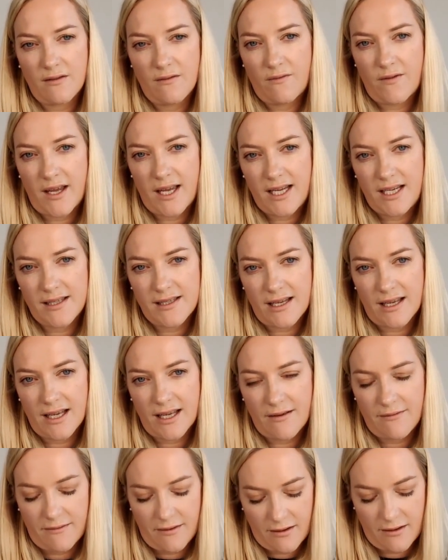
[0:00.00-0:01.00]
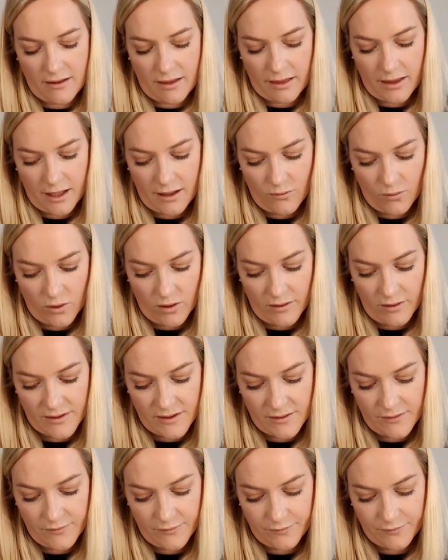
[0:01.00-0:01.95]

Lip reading: veins have thin walls.